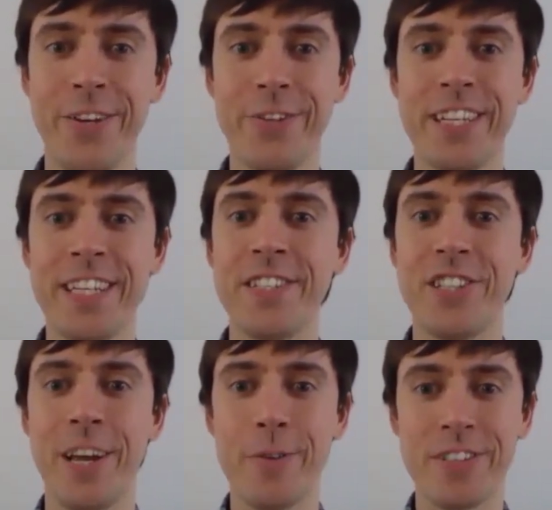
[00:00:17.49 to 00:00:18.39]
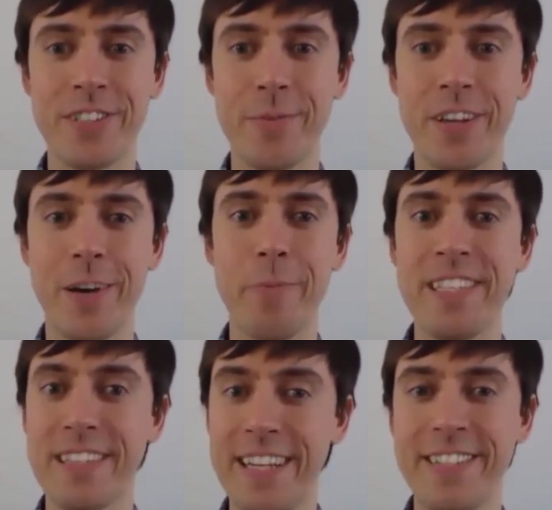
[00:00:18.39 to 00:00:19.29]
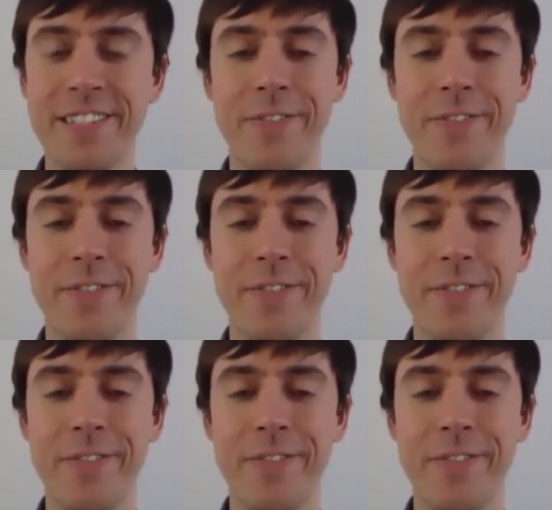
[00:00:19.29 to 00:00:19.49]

who's here to share with us some of the company's latest